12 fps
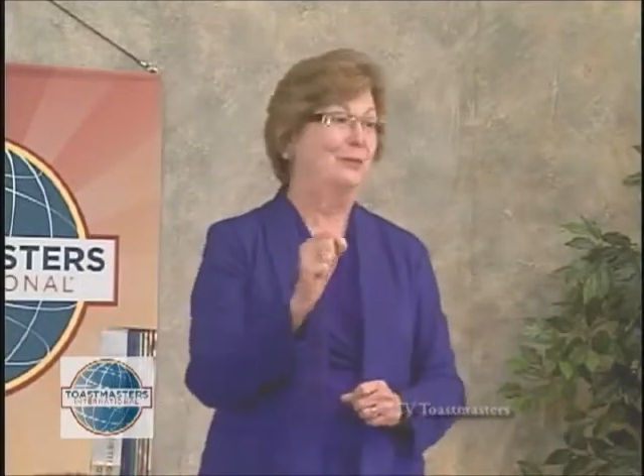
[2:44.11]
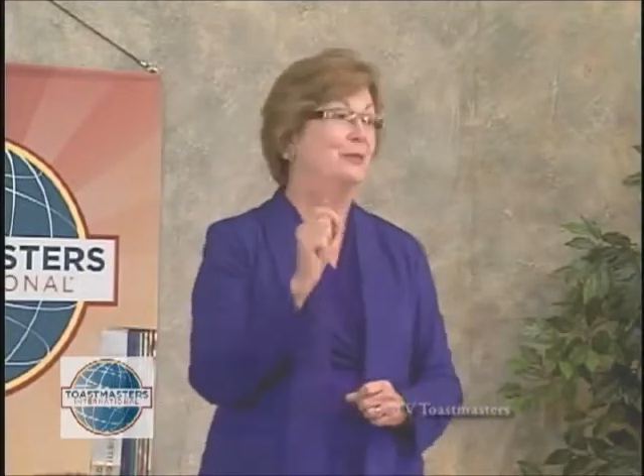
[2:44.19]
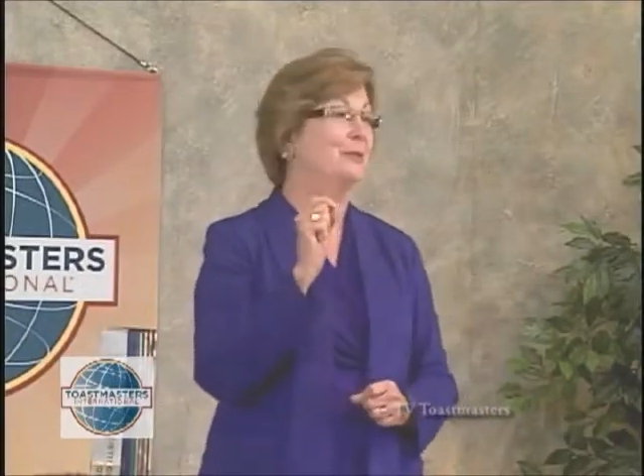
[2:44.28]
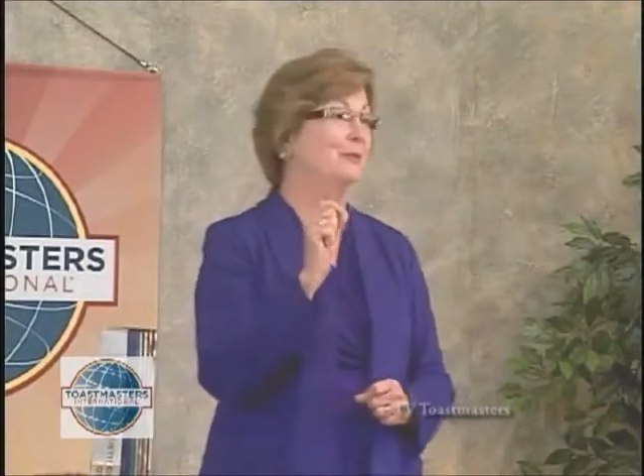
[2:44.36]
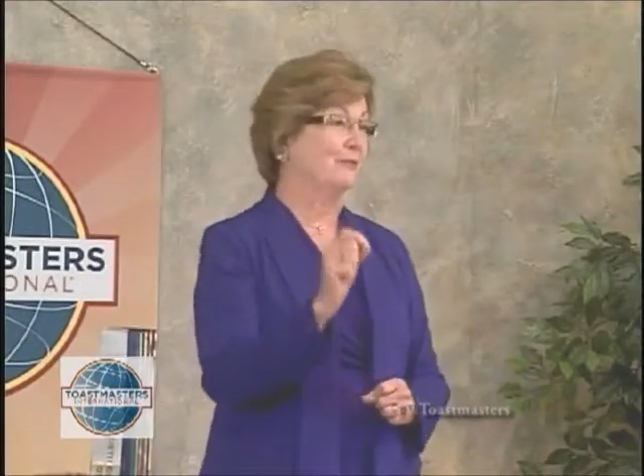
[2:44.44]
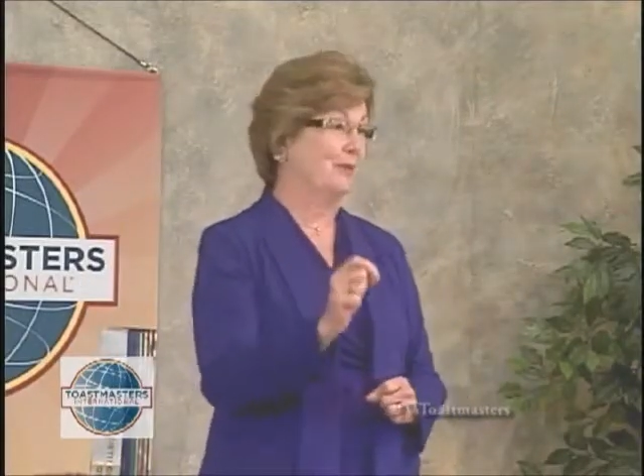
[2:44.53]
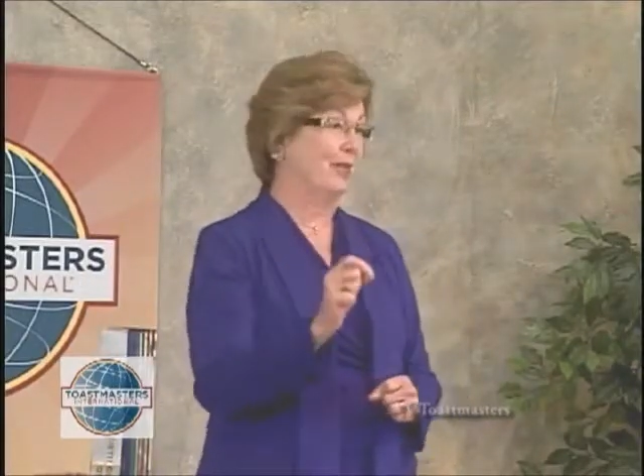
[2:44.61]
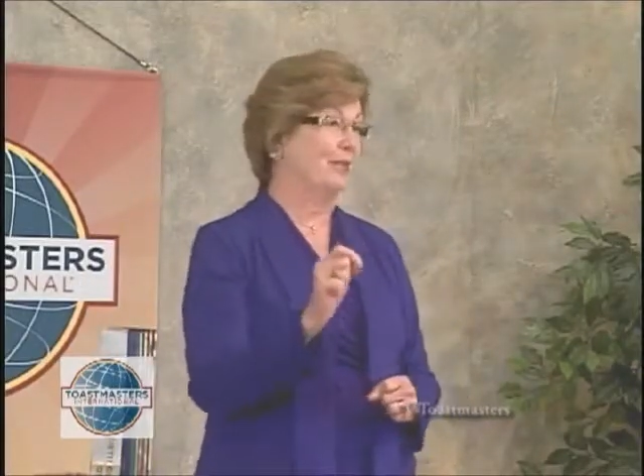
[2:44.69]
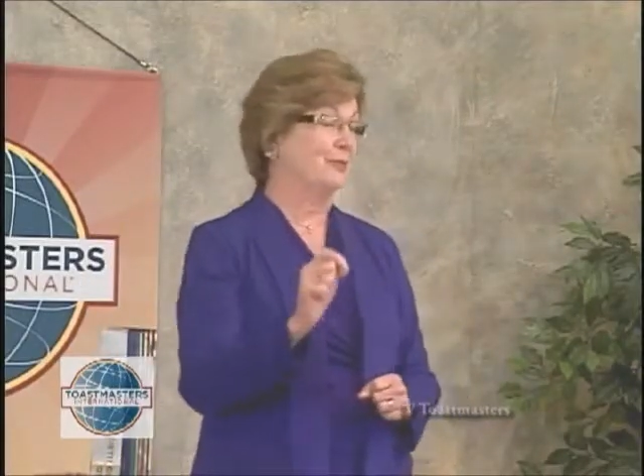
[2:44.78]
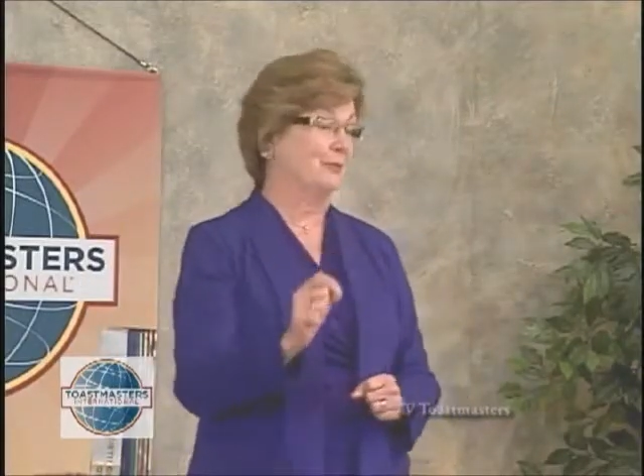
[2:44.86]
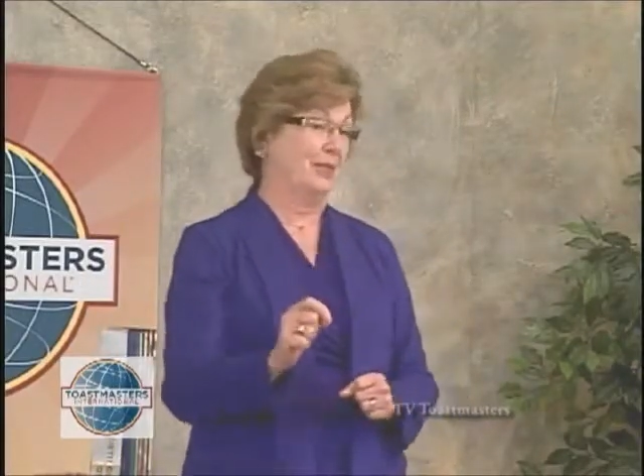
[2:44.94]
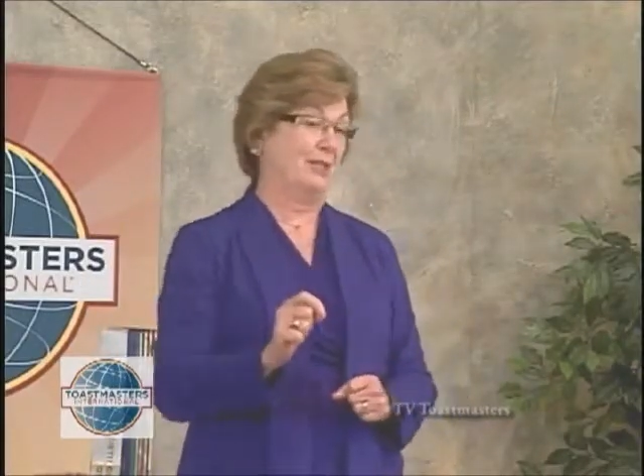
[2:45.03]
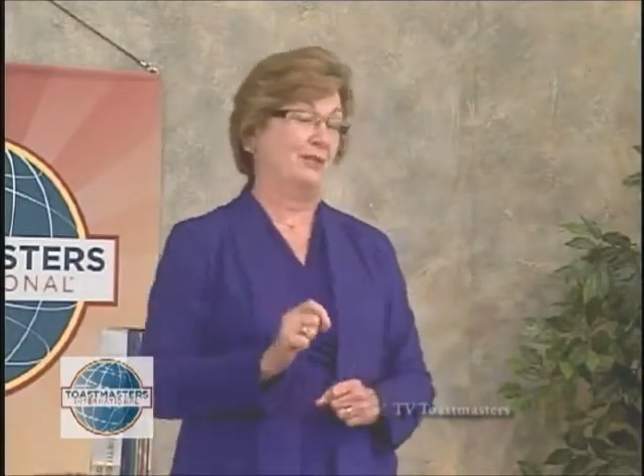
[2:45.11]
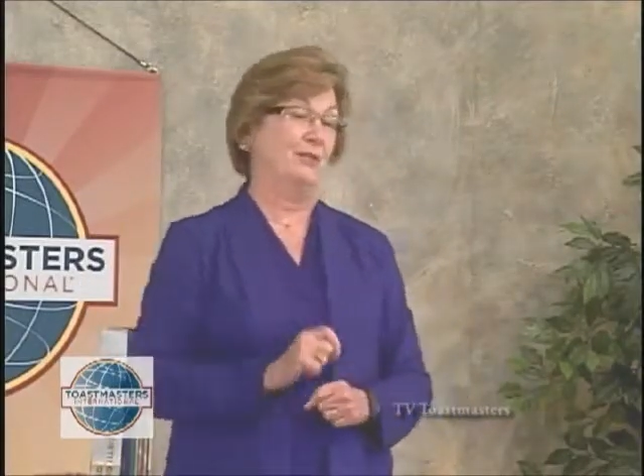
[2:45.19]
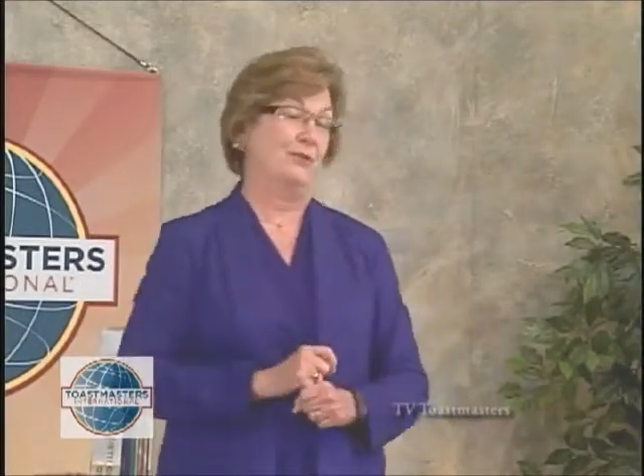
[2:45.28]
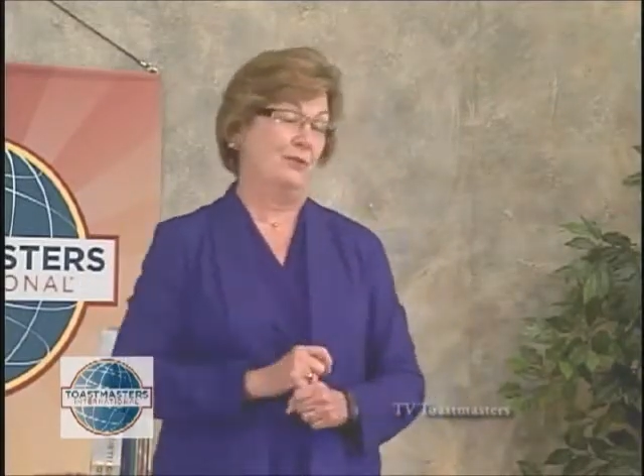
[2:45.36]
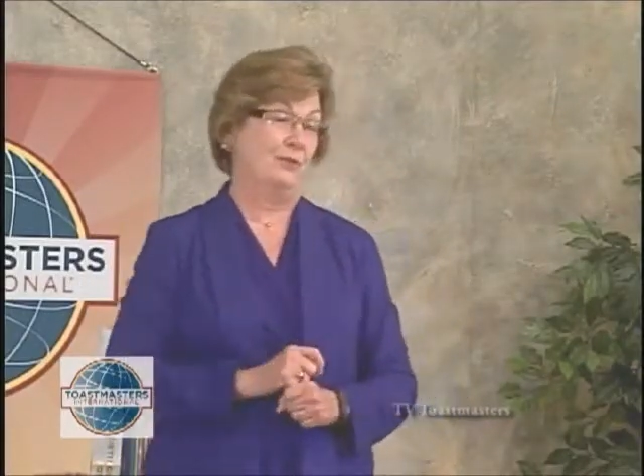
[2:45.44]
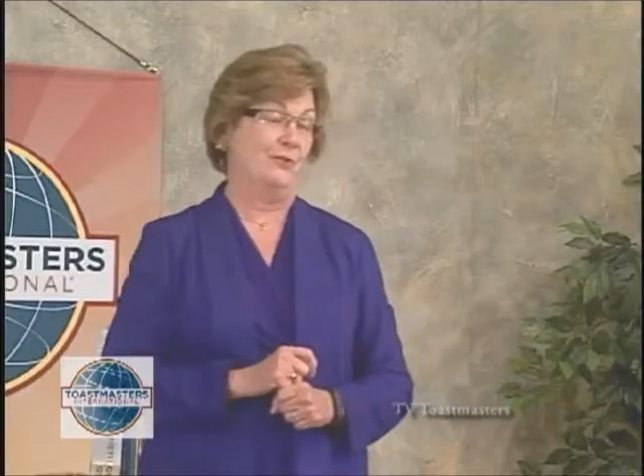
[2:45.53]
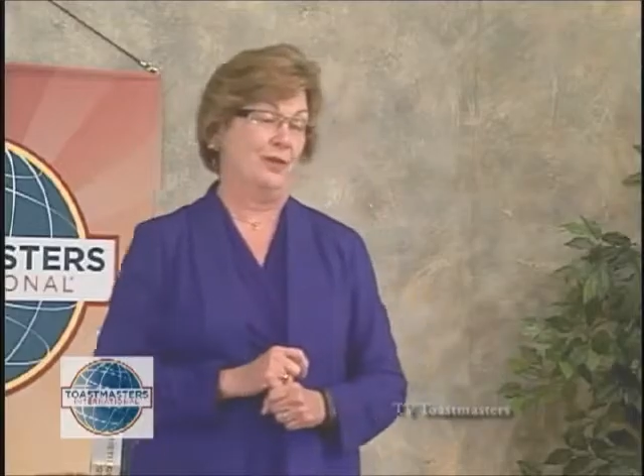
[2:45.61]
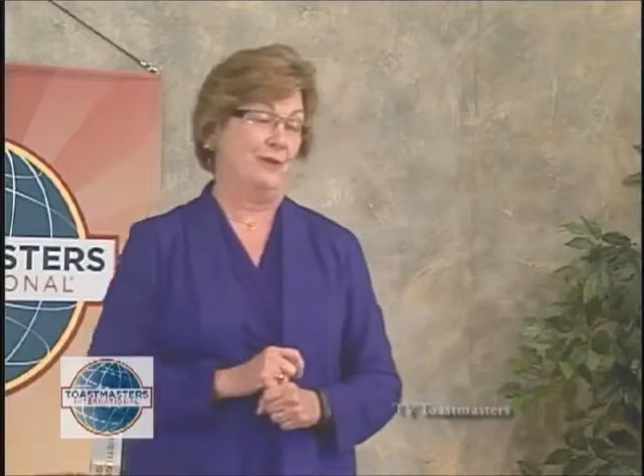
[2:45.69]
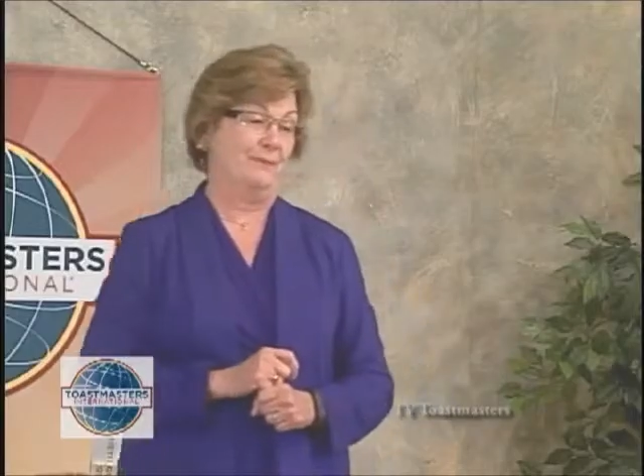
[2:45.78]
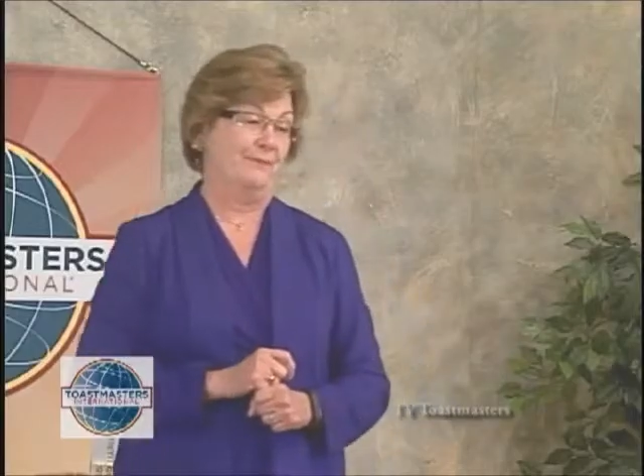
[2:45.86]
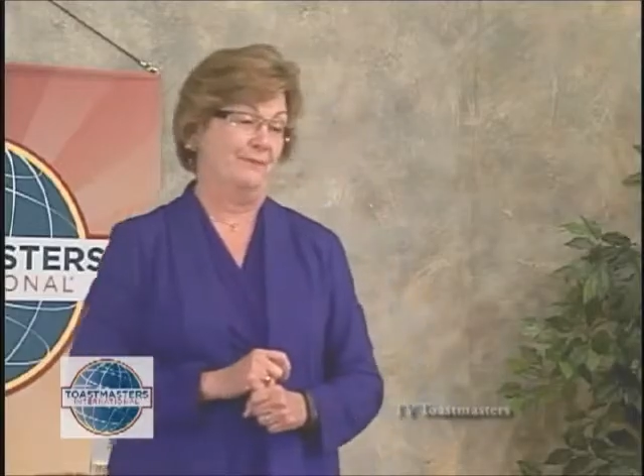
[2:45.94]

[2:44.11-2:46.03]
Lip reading: to provide direction to them.